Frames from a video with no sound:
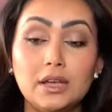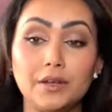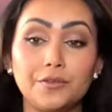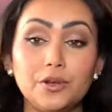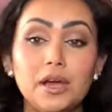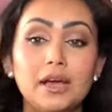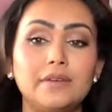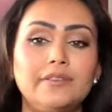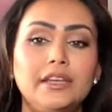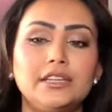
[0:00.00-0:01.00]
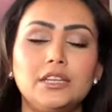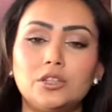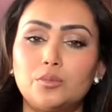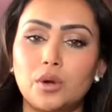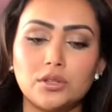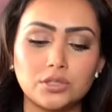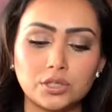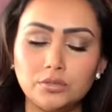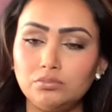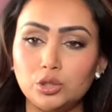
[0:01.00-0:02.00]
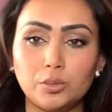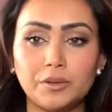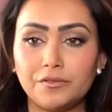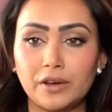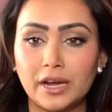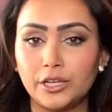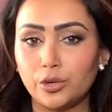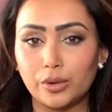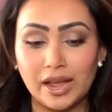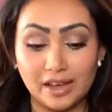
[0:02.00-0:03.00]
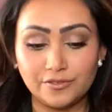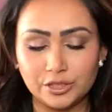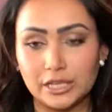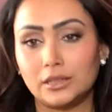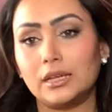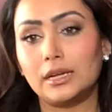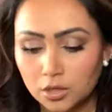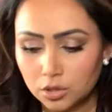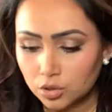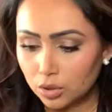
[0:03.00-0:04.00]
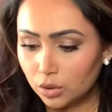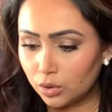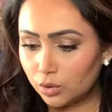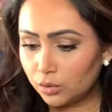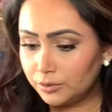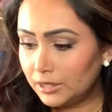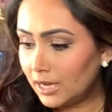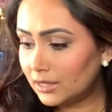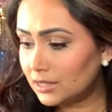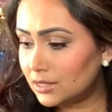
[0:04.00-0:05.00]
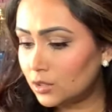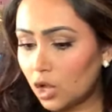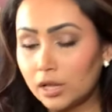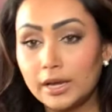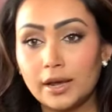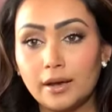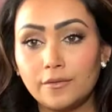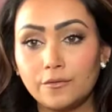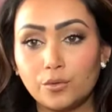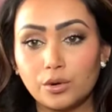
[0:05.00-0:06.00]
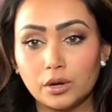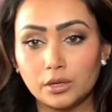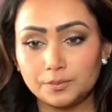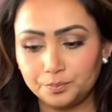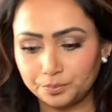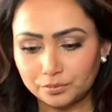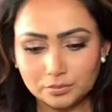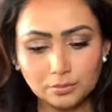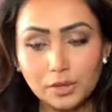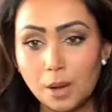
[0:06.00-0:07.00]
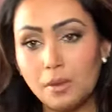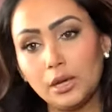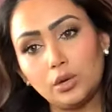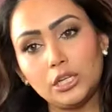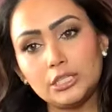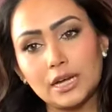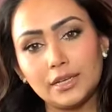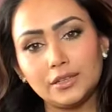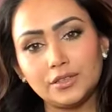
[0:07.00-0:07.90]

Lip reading: If you have any other bronzer, you'll be fine. You don't have to get that. So yeah, this is all I have for my entire